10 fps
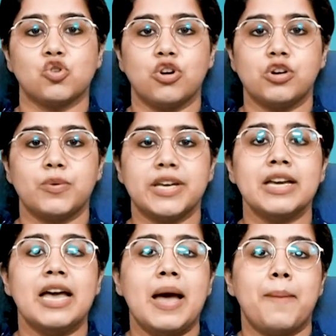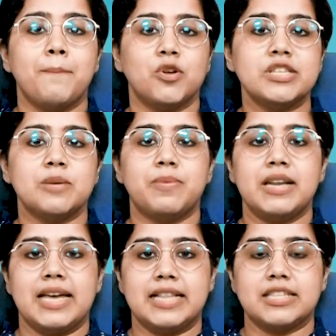Chongqing
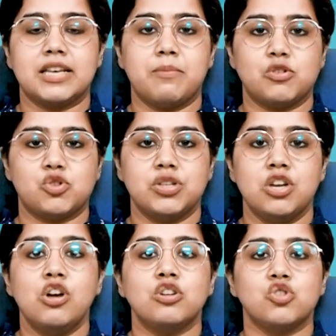Municipal Health Commission,